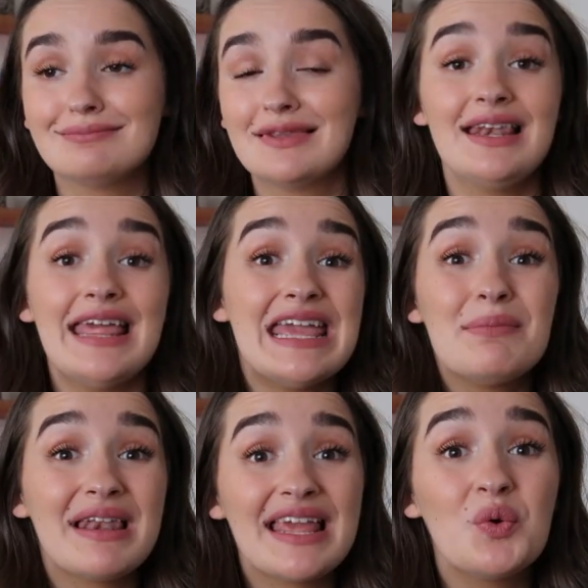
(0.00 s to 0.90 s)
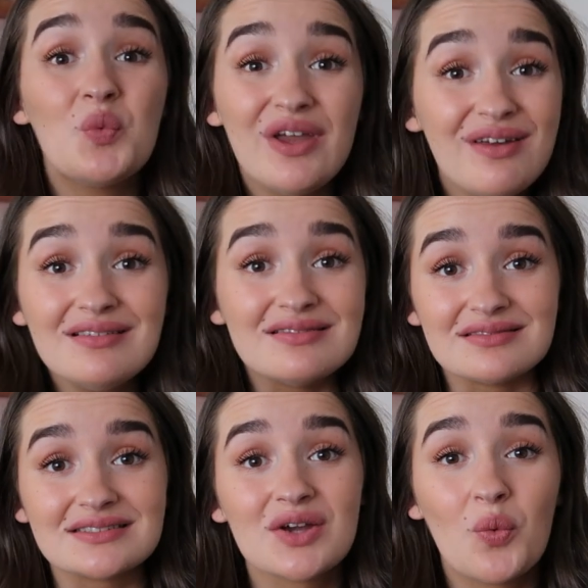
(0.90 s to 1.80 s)
the labelling
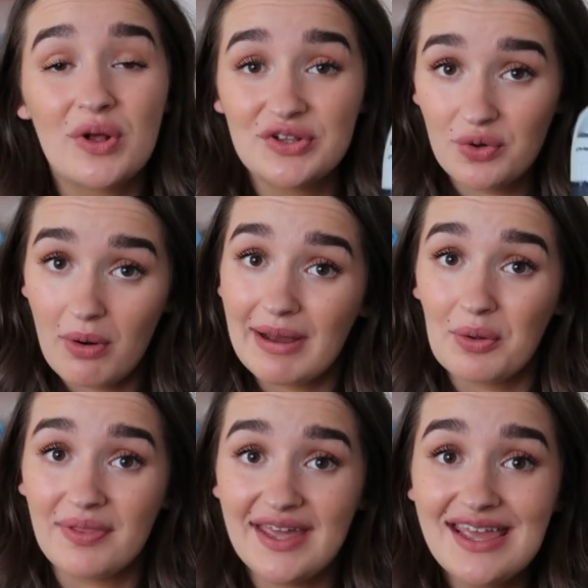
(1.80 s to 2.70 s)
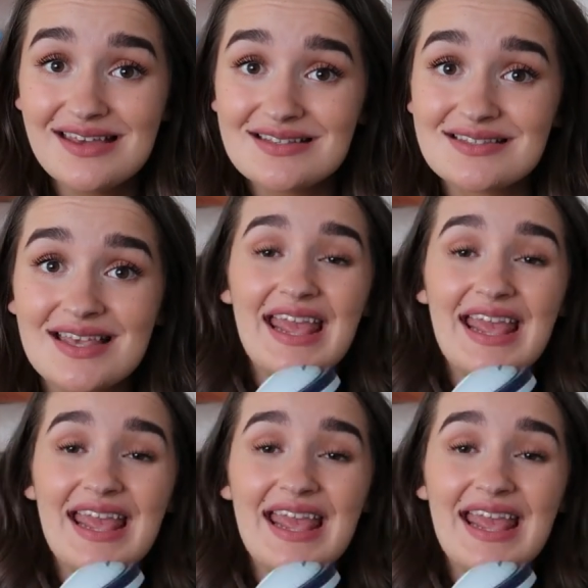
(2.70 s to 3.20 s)
world will know about this.